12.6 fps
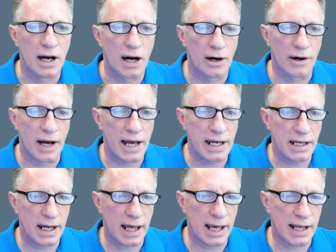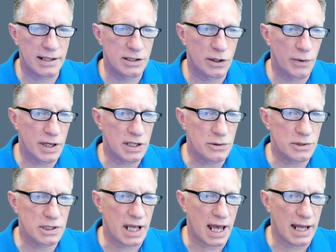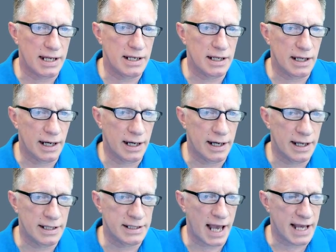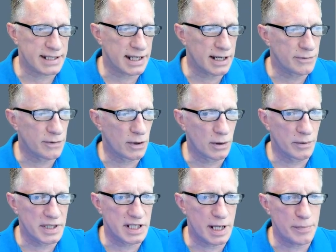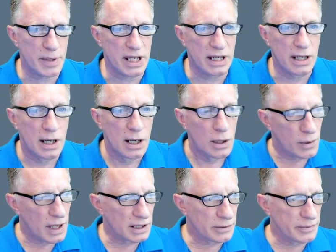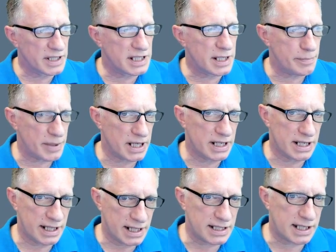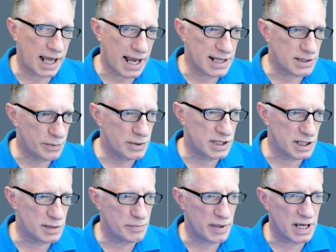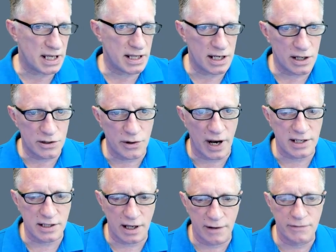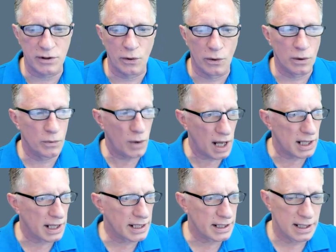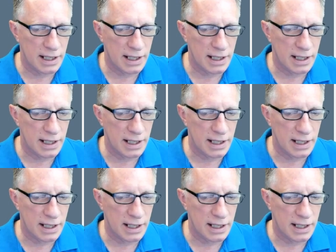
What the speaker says: All right, and so when you send, it's asking for a recipient. Well, the recipient in this case would just be the address of your wallet.